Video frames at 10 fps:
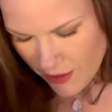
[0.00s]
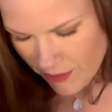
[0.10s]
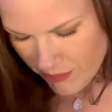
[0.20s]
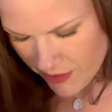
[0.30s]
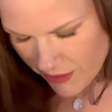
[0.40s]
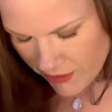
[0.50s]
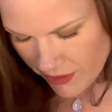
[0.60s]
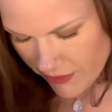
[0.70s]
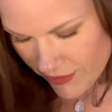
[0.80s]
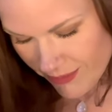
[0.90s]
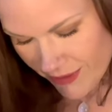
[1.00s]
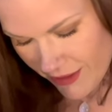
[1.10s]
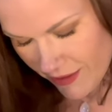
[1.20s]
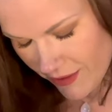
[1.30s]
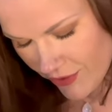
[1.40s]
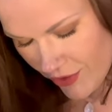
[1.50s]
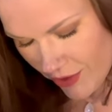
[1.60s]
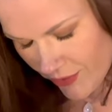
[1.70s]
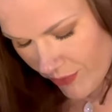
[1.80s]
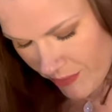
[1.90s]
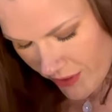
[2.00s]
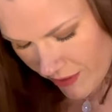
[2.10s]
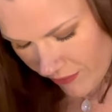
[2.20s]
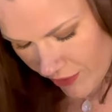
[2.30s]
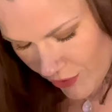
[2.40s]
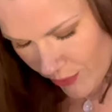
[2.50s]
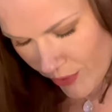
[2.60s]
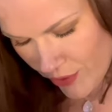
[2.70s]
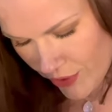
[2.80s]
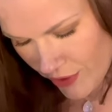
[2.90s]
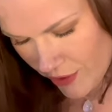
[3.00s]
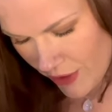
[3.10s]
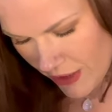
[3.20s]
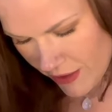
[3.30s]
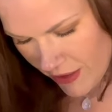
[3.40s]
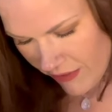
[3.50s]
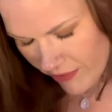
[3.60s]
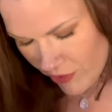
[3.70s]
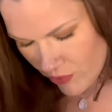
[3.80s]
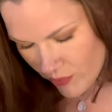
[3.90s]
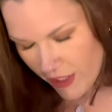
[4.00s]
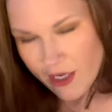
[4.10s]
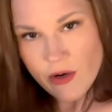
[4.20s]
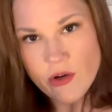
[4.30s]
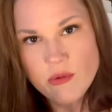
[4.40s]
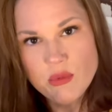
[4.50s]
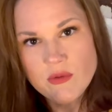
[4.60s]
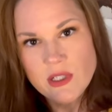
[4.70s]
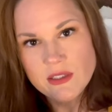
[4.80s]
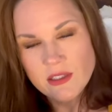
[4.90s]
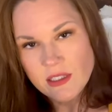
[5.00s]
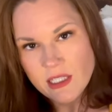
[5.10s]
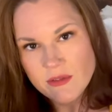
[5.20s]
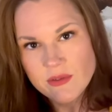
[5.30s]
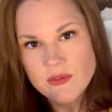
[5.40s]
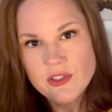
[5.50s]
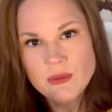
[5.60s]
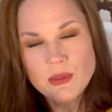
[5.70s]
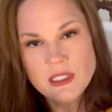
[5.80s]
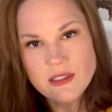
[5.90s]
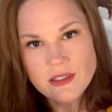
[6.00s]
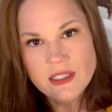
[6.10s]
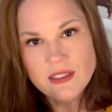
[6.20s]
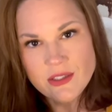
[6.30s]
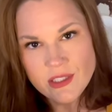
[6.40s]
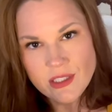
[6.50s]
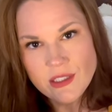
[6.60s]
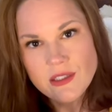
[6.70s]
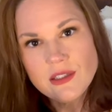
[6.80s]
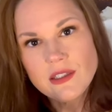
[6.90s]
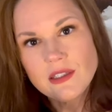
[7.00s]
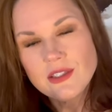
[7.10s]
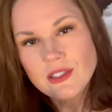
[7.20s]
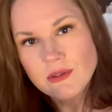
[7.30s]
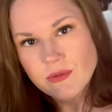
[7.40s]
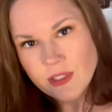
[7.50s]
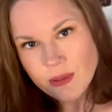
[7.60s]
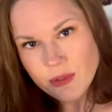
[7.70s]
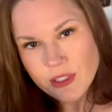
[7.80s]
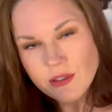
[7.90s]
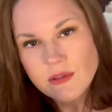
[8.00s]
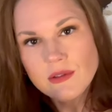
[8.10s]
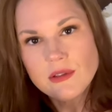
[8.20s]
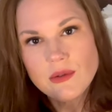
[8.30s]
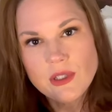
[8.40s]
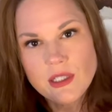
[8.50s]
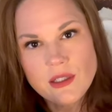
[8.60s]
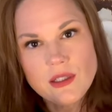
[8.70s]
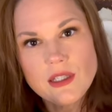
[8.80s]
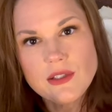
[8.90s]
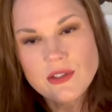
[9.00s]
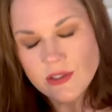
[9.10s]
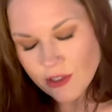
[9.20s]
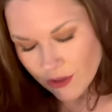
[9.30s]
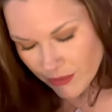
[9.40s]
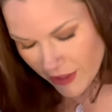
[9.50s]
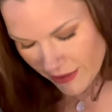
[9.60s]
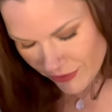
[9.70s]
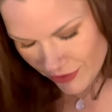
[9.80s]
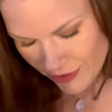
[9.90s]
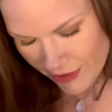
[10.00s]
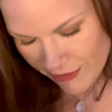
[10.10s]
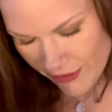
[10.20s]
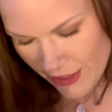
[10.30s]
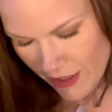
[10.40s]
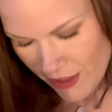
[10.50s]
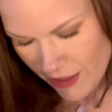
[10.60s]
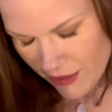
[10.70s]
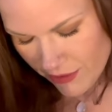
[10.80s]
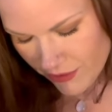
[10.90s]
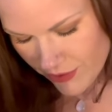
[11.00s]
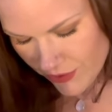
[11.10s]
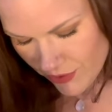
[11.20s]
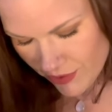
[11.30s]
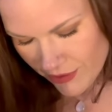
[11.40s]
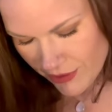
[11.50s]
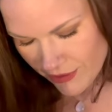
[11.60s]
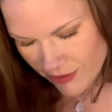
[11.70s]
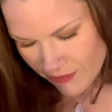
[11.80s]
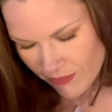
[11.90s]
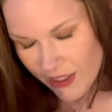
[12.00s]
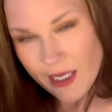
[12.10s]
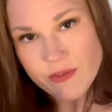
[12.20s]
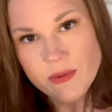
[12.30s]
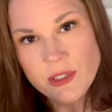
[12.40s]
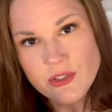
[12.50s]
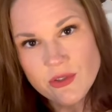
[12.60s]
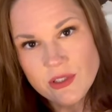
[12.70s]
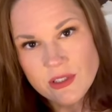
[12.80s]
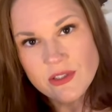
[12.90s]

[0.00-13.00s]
But they're here. Somebody is charged with being the official person and having to care and provide the life of somebody's legacy. They're considered family. Okay. It's the obligation here. There's a strong sense of, I have to make sure that this